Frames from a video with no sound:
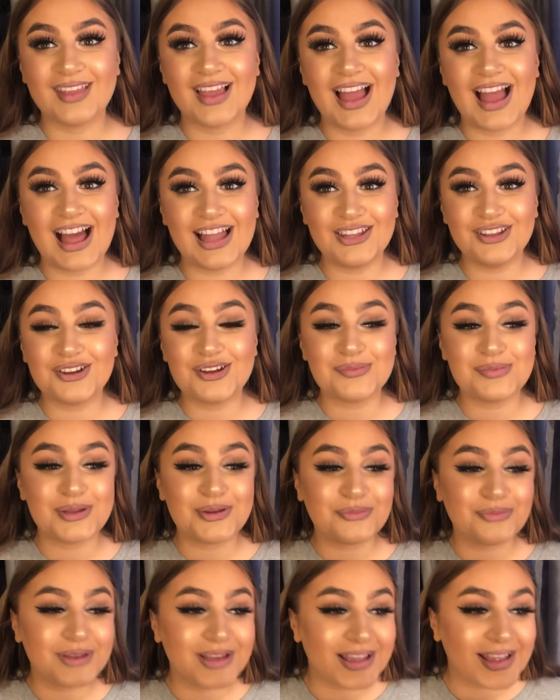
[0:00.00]
I look a bit
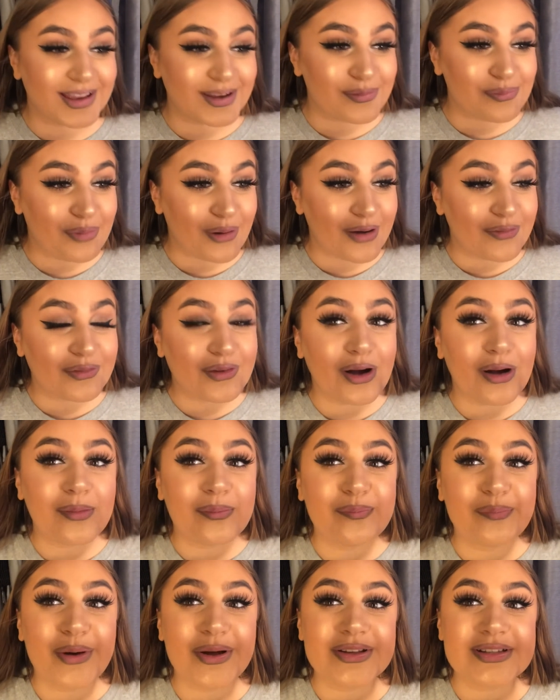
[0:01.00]
weird, but I've got
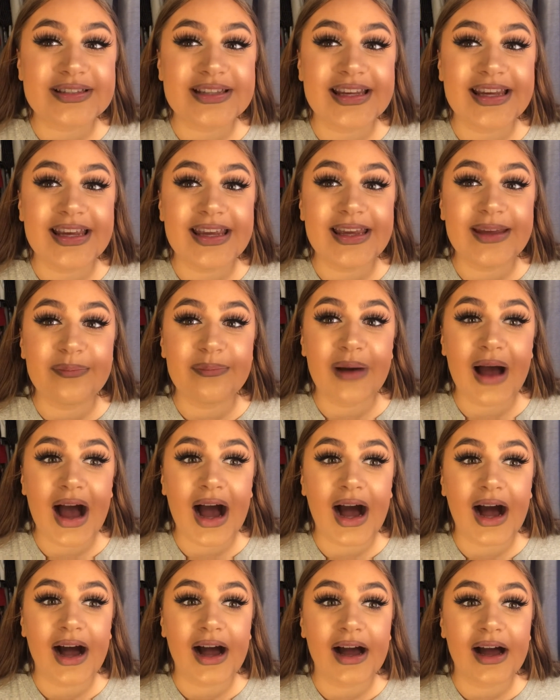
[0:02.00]
Bossy
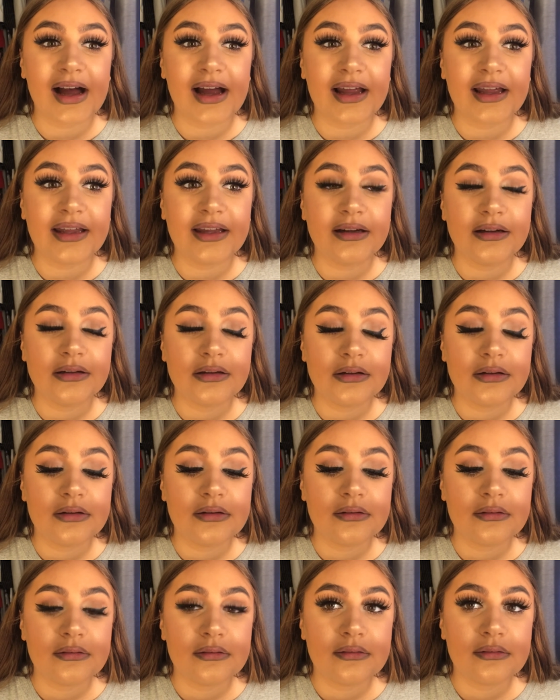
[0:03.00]
by
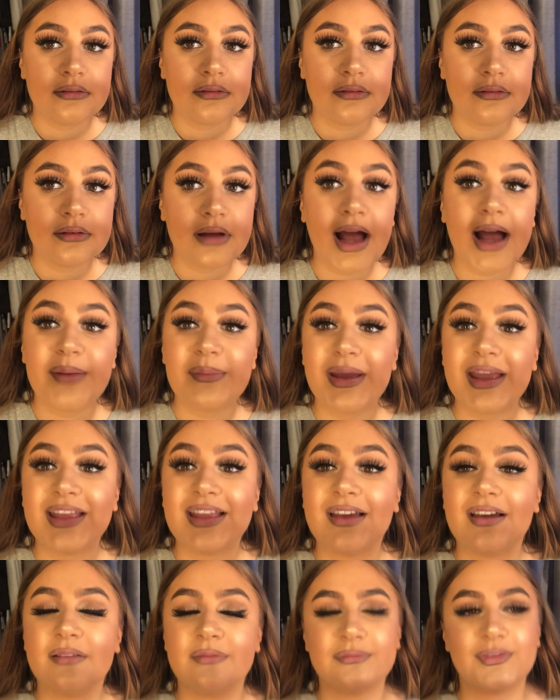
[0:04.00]
High Mate
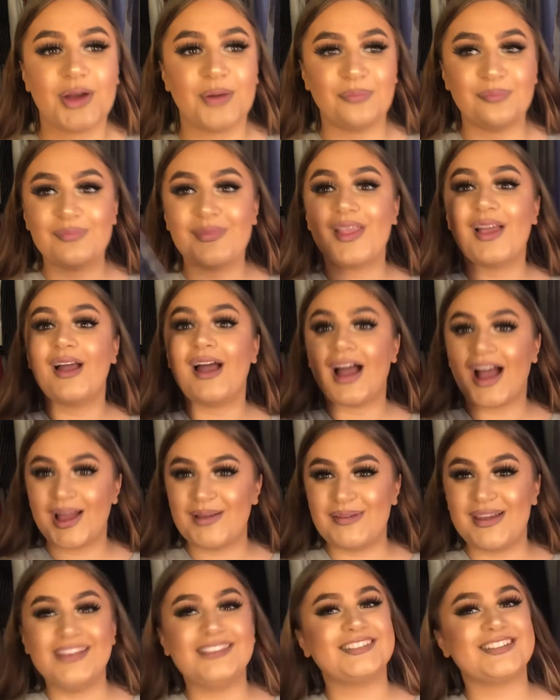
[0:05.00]
to
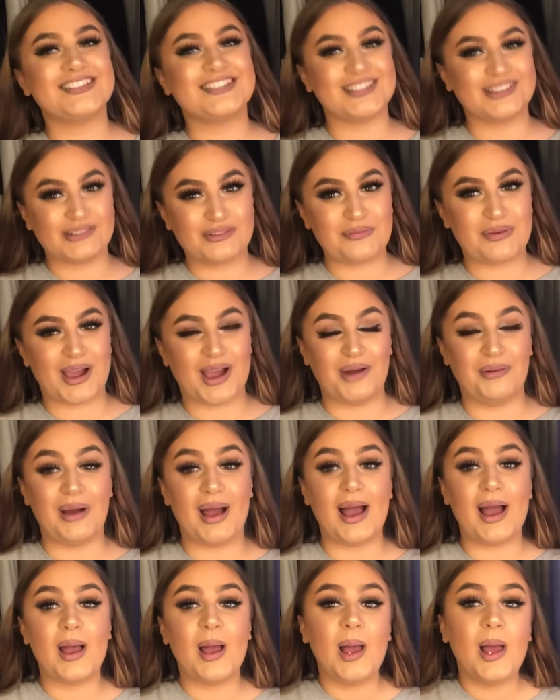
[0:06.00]
Zero Power
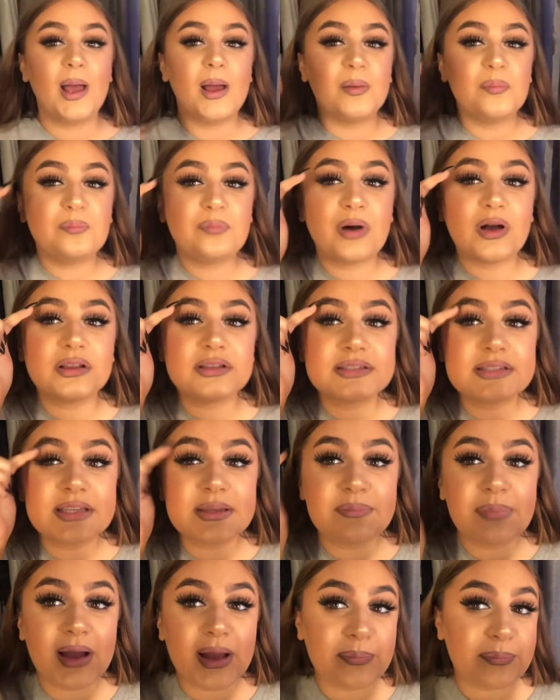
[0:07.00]
Wear. Bossy
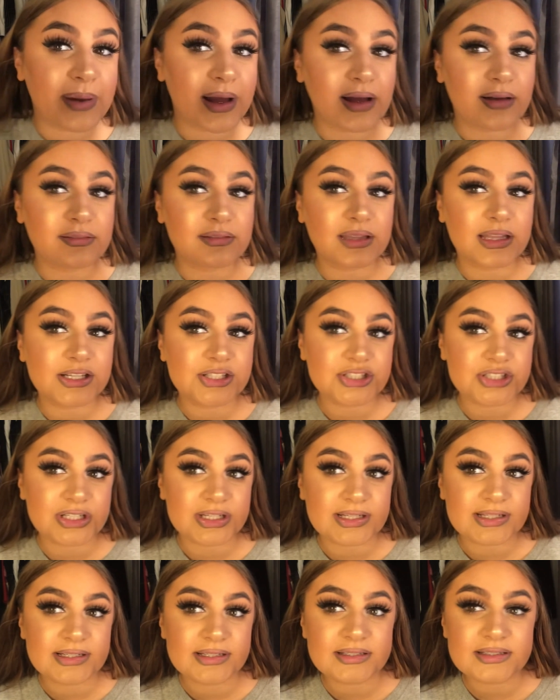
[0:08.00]
by Pound
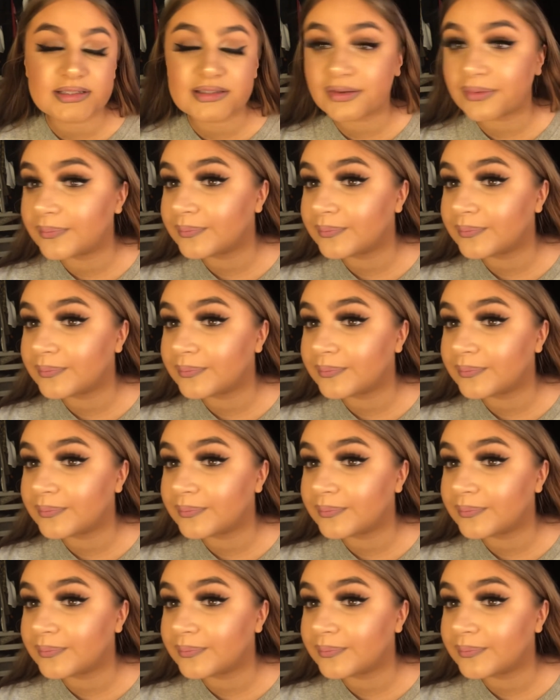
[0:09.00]
Lashes.